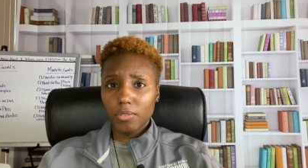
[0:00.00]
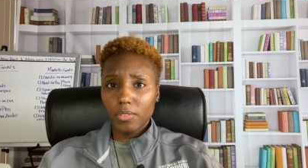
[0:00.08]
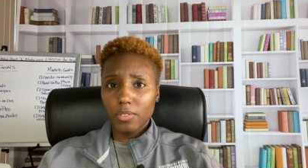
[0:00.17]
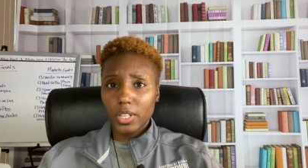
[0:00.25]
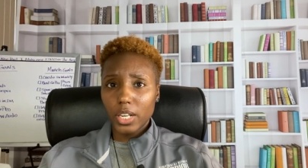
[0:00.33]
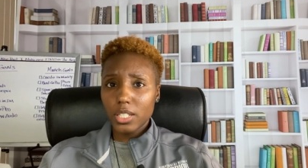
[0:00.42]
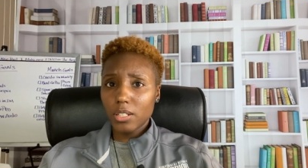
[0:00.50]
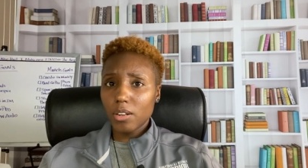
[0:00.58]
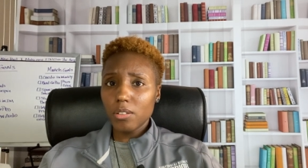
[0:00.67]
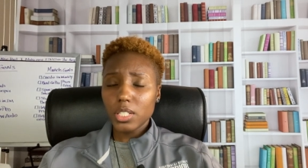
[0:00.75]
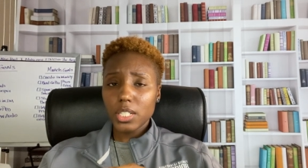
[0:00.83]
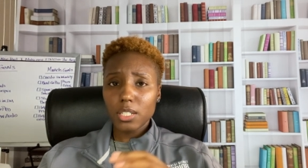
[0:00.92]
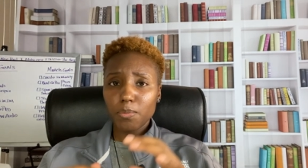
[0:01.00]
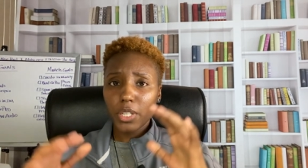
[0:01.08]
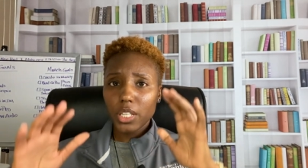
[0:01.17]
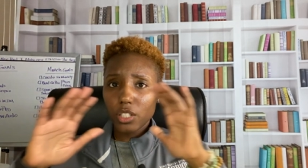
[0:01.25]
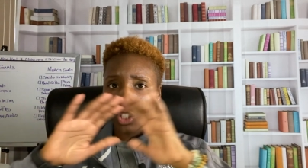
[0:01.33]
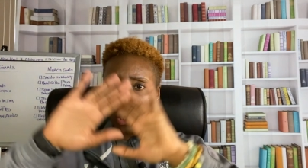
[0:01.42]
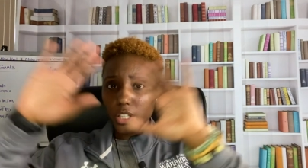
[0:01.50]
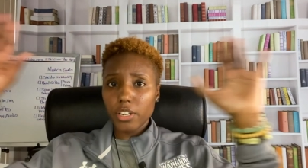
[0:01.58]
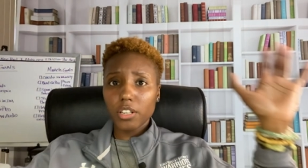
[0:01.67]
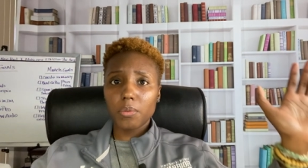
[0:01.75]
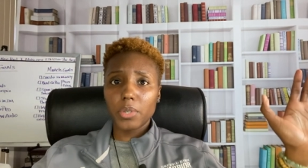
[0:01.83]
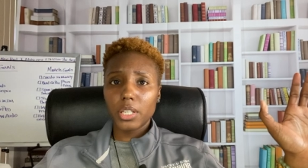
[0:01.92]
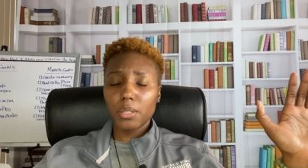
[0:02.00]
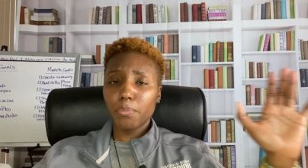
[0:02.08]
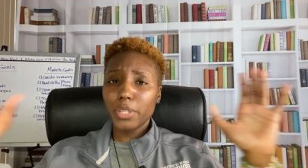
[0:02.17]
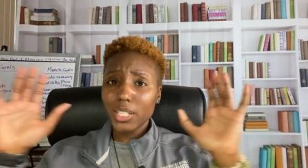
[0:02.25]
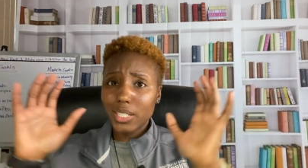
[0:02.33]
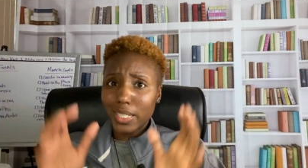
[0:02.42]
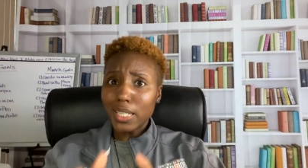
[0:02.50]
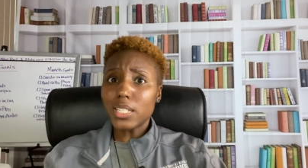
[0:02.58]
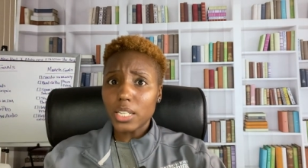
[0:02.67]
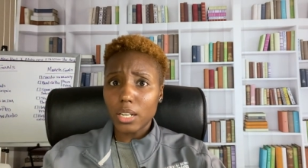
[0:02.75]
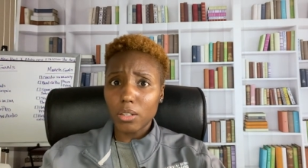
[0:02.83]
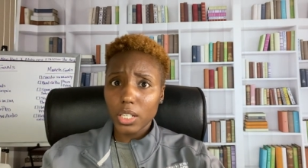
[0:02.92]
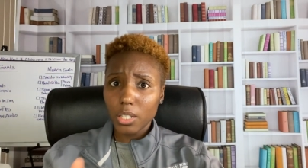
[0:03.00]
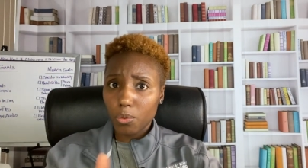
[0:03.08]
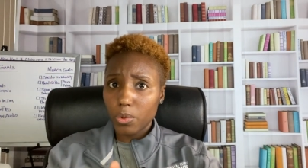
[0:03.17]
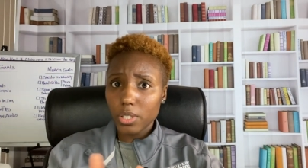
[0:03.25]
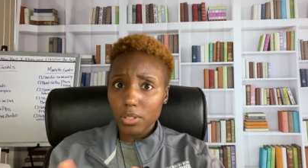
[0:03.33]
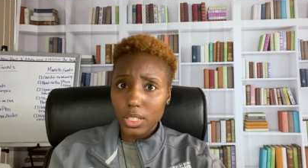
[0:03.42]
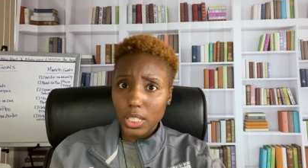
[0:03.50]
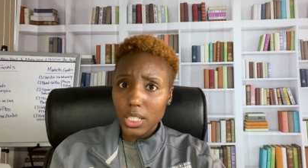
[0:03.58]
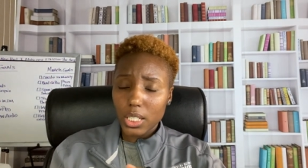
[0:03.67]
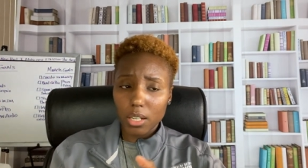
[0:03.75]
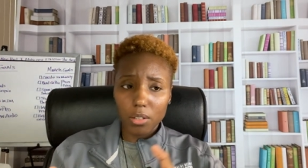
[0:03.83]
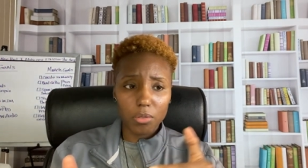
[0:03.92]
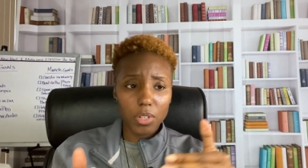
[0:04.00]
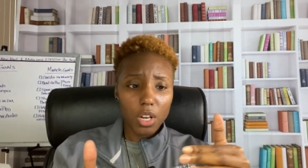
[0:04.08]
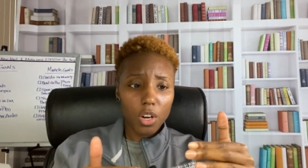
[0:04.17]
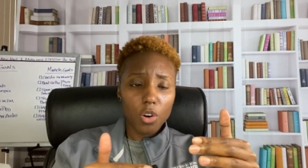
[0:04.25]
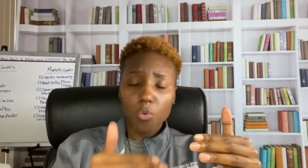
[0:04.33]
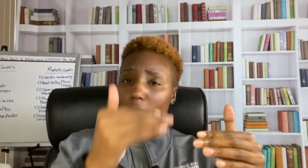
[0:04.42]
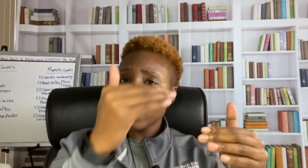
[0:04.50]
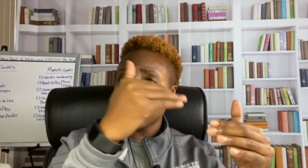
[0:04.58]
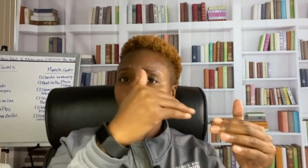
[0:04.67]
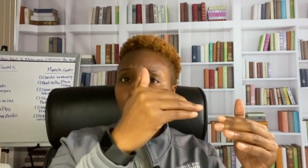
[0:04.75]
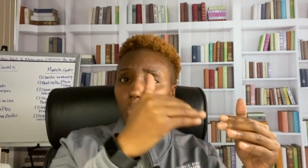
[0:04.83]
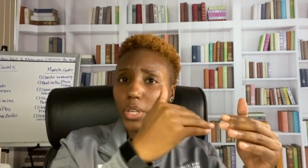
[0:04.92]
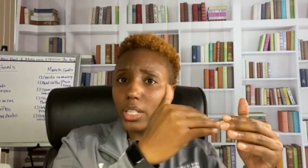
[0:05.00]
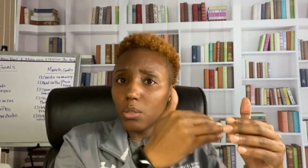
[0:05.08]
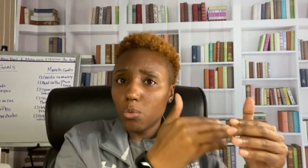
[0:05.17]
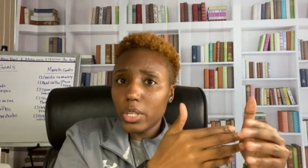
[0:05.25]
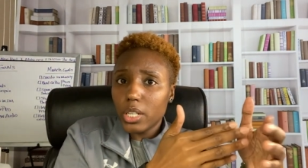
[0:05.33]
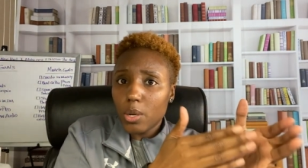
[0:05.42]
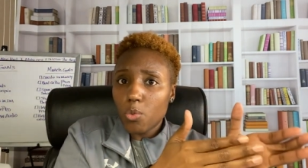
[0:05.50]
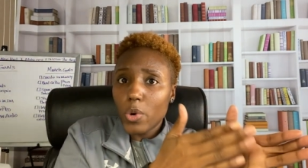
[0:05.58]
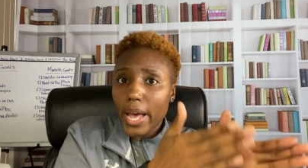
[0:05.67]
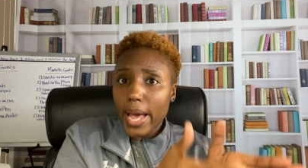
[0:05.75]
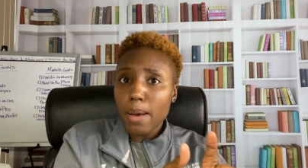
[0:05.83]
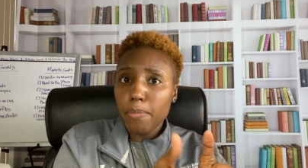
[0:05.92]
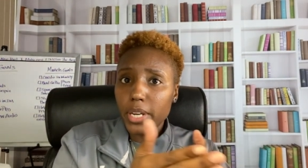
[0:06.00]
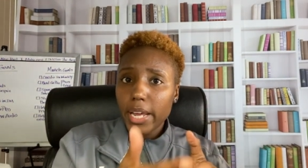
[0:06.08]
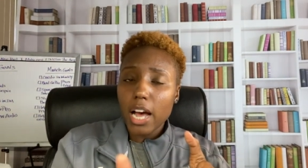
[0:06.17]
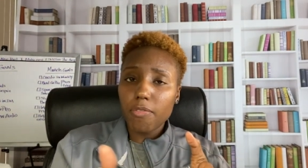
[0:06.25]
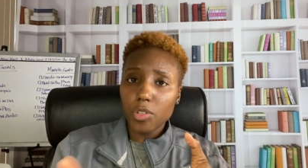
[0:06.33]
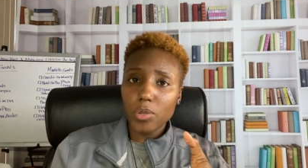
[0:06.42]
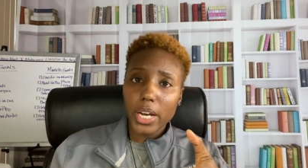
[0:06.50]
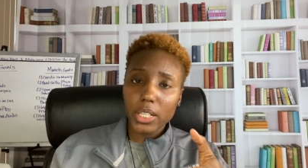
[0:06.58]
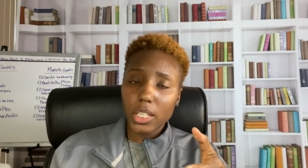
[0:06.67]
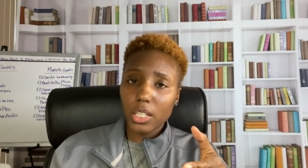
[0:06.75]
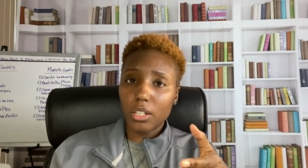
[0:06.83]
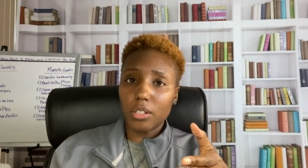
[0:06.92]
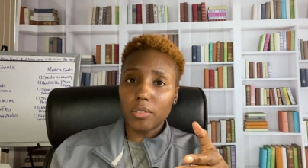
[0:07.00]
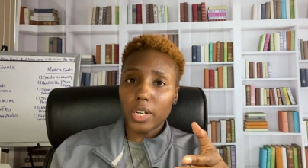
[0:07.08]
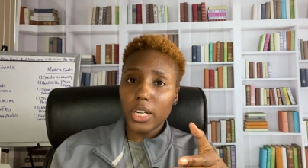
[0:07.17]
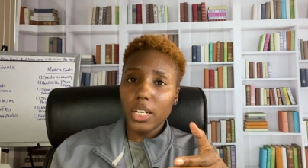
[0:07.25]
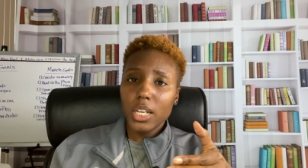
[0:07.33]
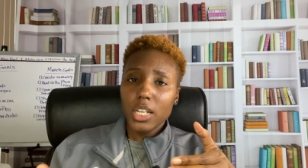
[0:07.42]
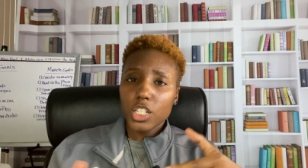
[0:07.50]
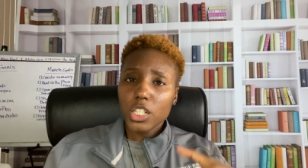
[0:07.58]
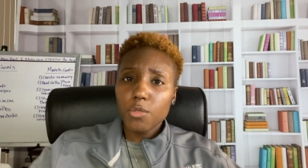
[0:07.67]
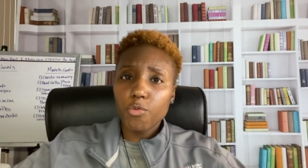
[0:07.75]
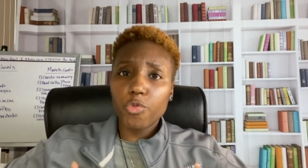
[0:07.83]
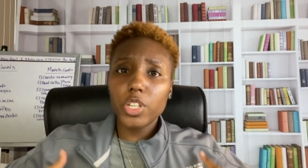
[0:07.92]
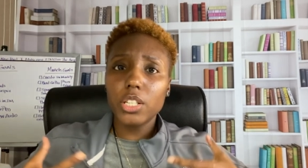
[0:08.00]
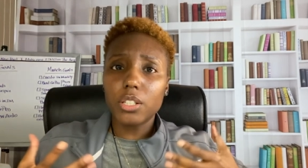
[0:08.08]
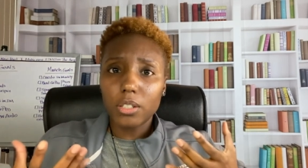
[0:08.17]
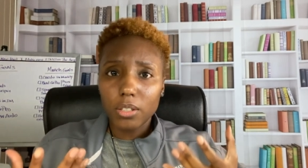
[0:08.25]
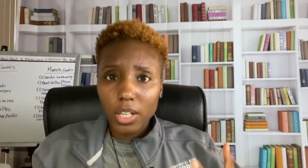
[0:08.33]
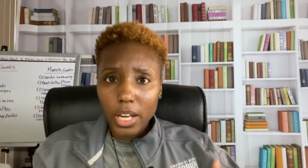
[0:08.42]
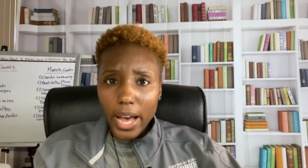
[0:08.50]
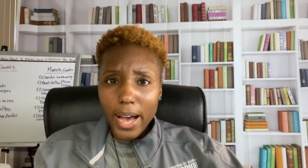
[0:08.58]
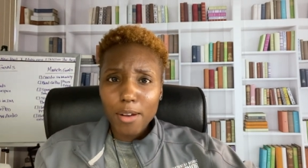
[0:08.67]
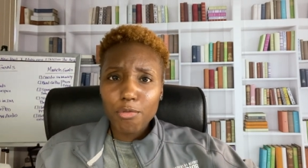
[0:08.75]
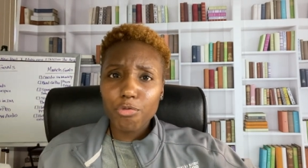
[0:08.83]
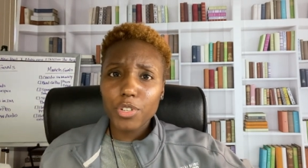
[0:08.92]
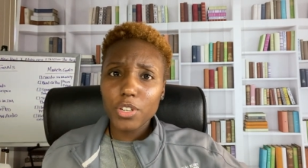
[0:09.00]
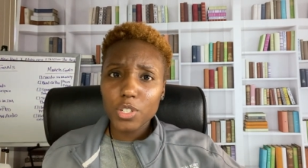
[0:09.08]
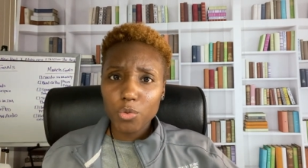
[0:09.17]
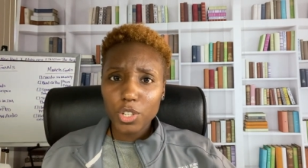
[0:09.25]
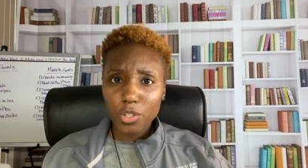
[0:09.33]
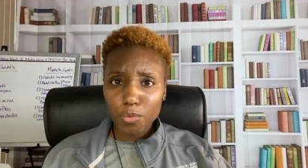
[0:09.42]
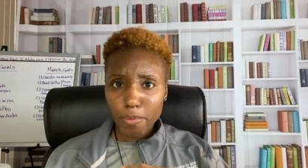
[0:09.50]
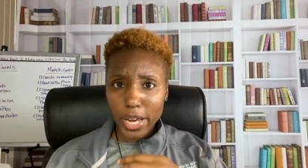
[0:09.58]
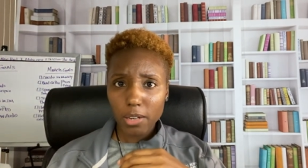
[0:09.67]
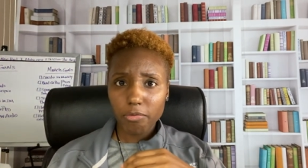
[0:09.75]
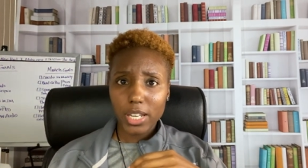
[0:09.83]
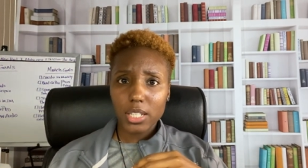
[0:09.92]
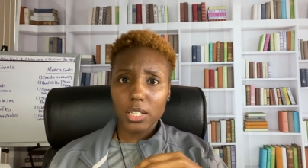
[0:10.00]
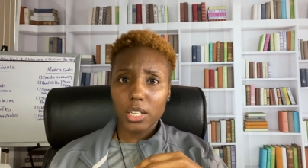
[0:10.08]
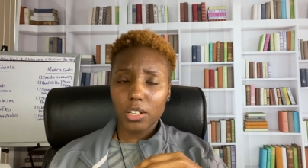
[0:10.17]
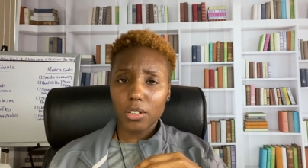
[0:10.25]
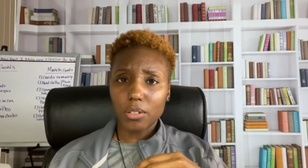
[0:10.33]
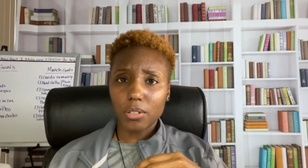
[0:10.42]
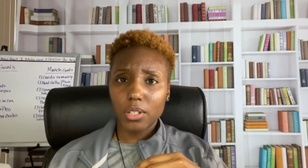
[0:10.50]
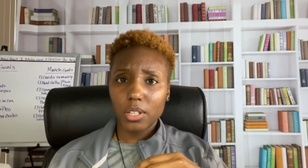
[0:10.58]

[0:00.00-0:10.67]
All right, so don't just be generic with it, be detailed. Get real detailed on what happened after you got that goal, right? Just feel how it feels when you're manifesting that goal.